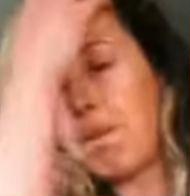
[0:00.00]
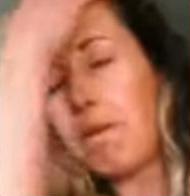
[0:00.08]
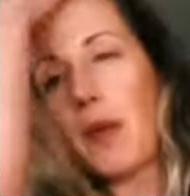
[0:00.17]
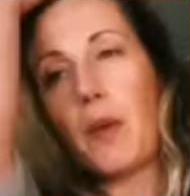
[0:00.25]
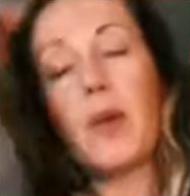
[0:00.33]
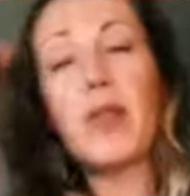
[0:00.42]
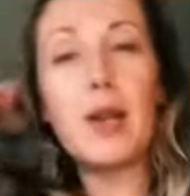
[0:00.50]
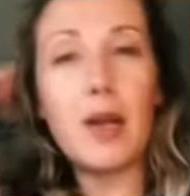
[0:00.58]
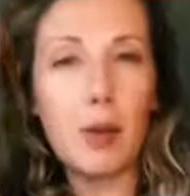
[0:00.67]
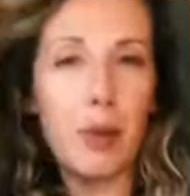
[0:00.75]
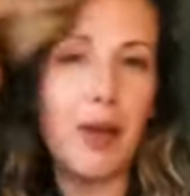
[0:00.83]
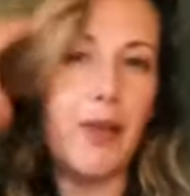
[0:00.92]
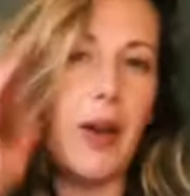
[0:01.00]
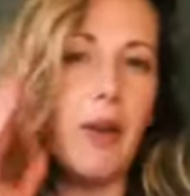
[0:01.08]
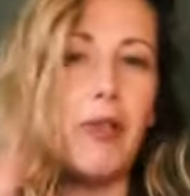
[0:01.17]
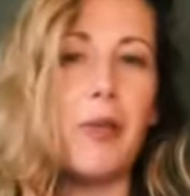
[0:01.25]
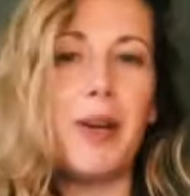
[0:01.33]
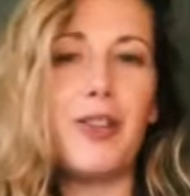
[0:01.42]
with a little bit of help
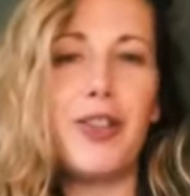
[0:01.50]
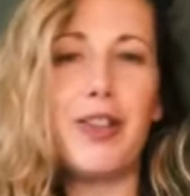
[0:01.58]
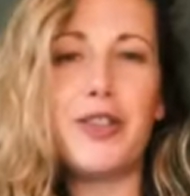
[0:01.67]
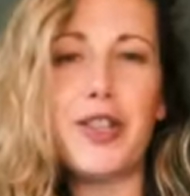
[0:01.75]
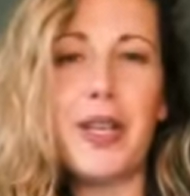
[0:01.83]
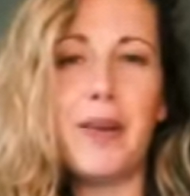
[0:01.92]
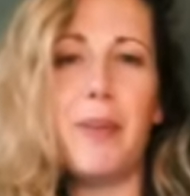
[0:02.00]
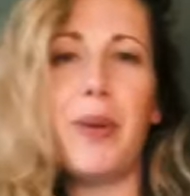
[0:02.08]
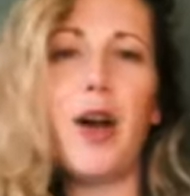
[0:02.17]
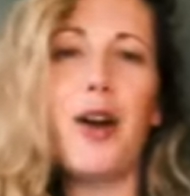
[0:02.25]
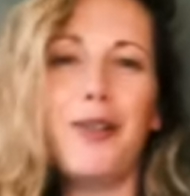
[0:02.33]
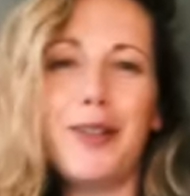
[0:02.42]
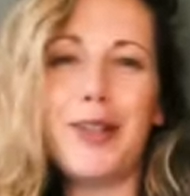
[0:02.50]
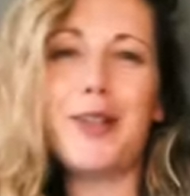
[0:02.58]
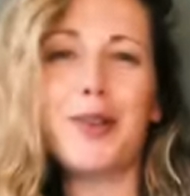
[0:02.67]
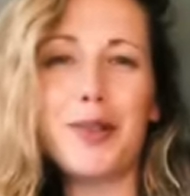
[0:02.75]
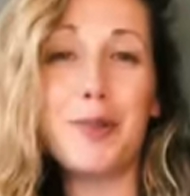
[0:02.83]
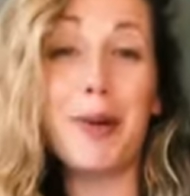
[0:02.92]
from my cheat sheet, but hopefully
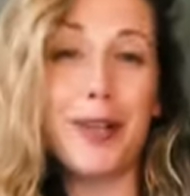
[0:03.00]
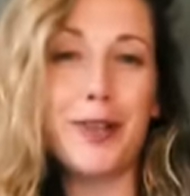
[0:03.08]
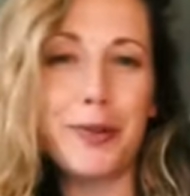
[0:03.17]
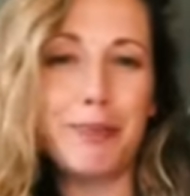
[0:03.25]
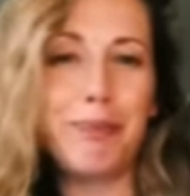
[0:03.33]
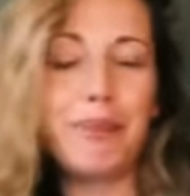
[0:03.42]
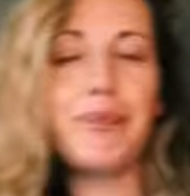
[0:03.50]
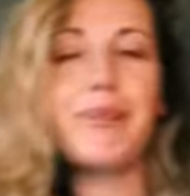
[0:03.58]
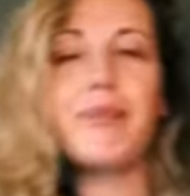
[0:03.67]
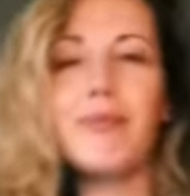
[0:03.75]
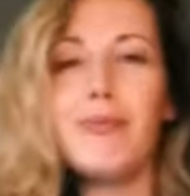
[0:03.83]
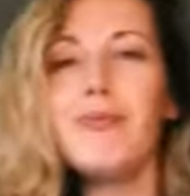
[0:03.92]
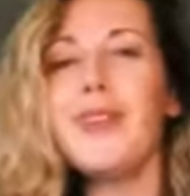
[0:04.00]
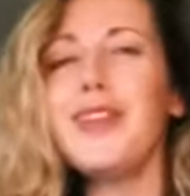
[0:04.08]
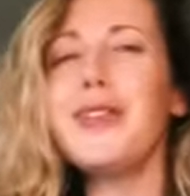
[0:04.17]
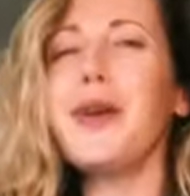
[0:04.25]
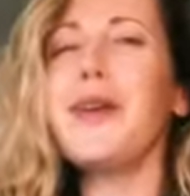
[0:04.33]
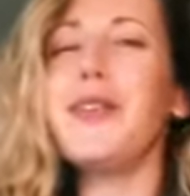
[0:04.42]
not too much.
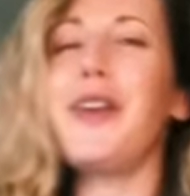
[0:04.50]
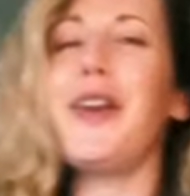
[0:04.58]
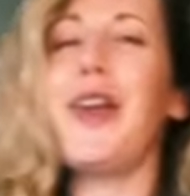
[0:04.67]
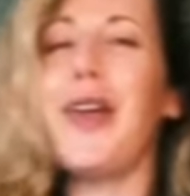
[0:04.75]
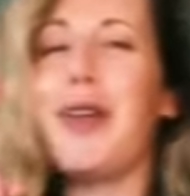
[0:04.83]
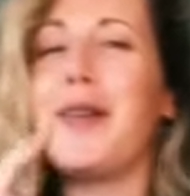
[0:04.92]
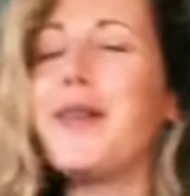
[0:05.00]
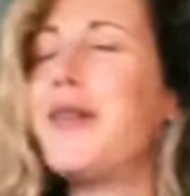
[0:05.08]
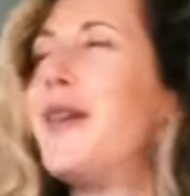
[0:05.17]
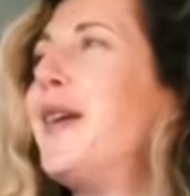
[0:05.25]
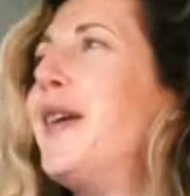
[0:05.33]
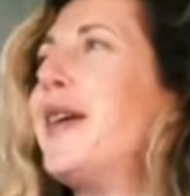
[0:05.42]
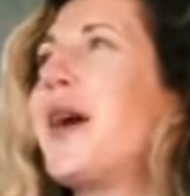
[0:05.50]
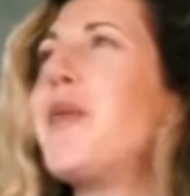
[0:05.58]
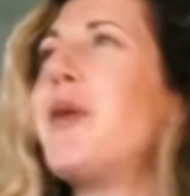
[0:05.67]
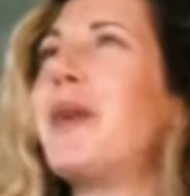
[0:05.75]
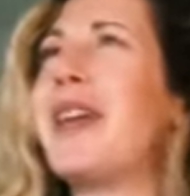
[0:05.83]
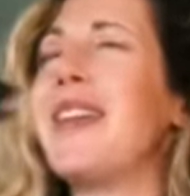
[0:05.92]
Starts on an A. Come
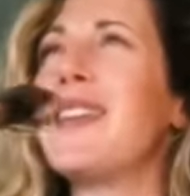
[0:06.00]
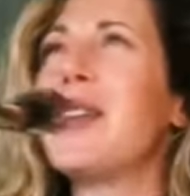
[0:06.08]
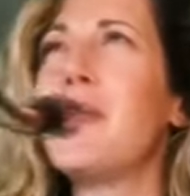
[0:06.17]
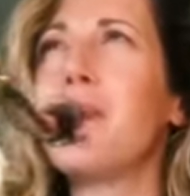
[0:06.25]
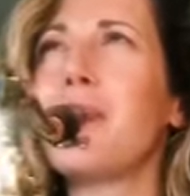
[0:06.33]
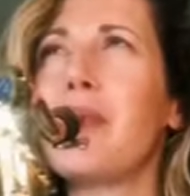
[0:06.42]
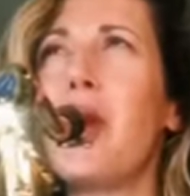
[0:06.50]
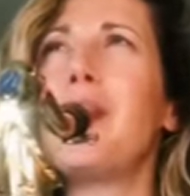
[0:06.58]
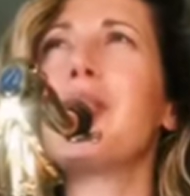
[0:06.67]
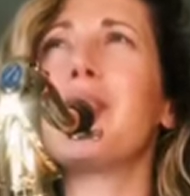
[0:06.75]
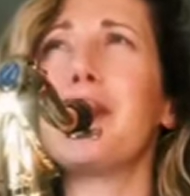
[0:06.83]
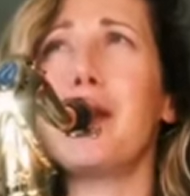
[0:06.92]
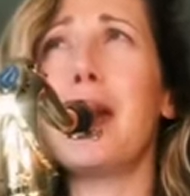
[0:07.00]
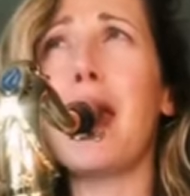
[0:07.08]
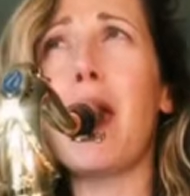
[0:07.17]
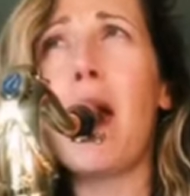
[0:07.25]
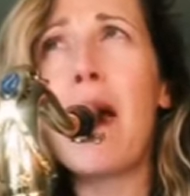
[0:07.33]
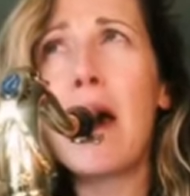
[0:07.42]
on, Biggins. No, it starts on an
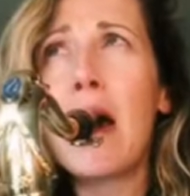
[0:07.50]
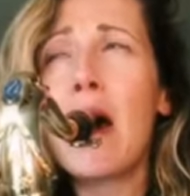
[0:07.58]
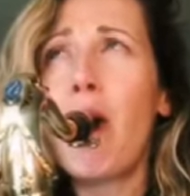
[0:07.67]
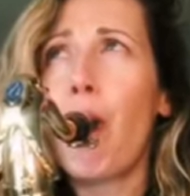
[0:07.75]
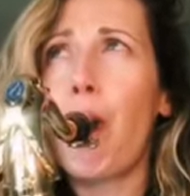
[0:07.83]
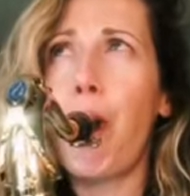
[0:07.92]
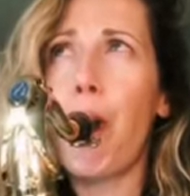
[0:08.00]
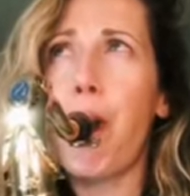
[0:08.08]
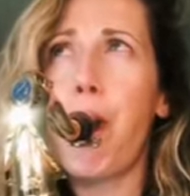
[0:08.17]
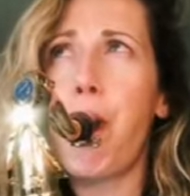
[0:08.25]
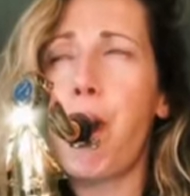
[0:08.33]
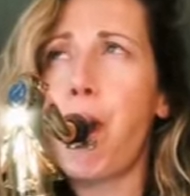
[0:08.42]
E.